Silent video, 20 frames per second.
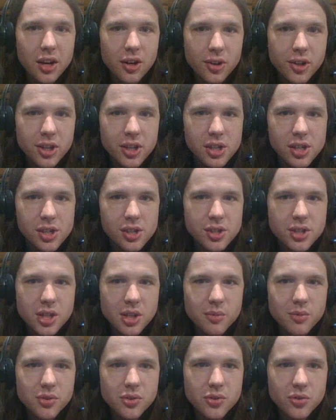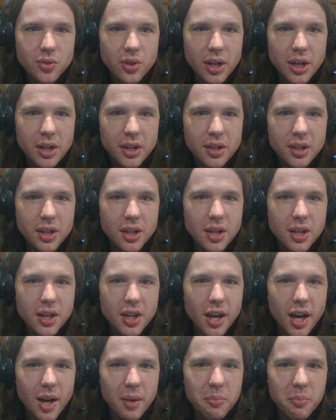air conditioning was great.
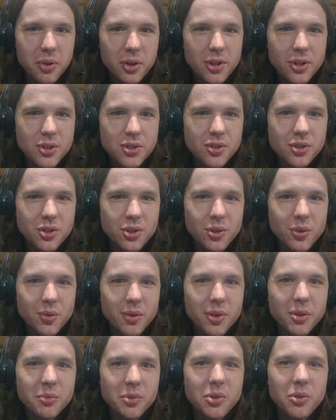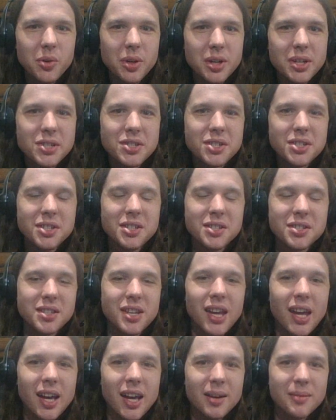I'm pretty sure no one would question this
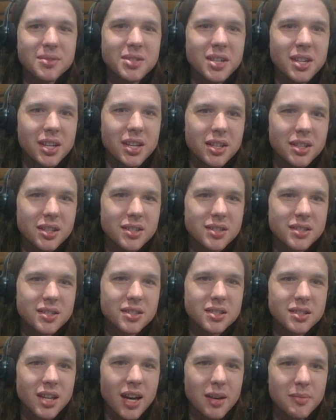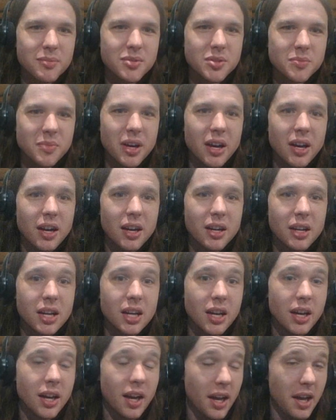camp taking the top spot.
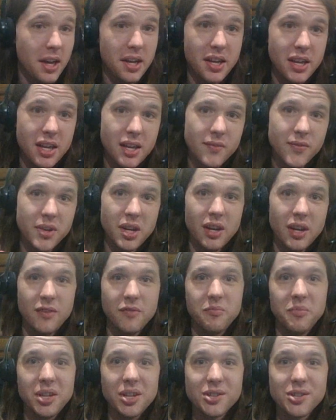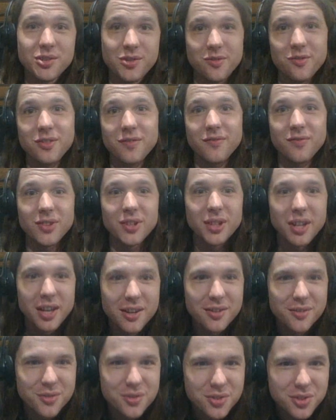I even have pictures of the
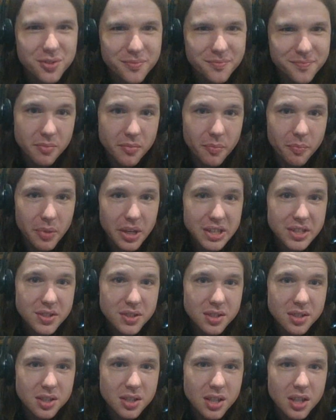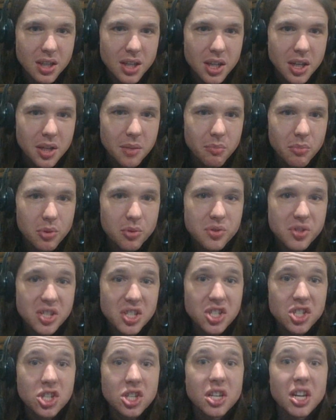lounge. Best
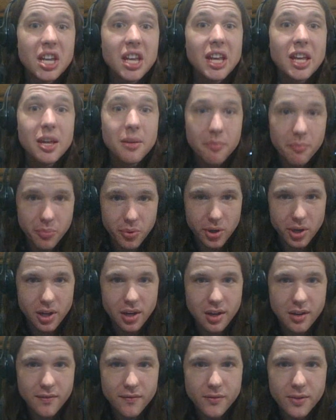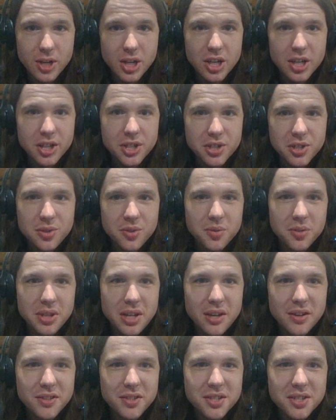musician improv.
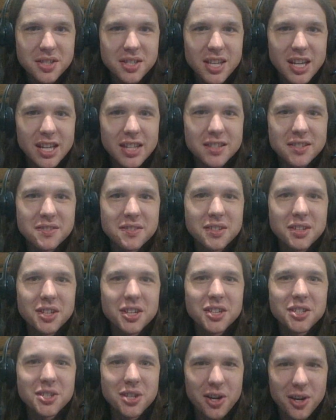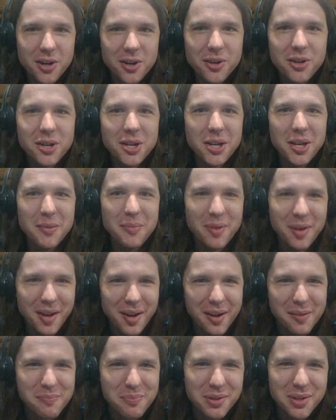2010's Guitar Hip
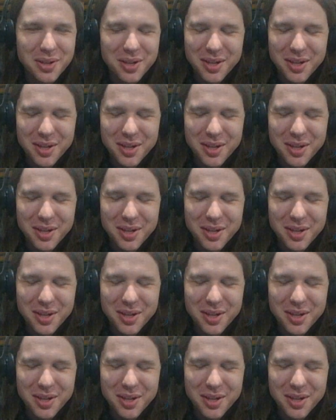Hop,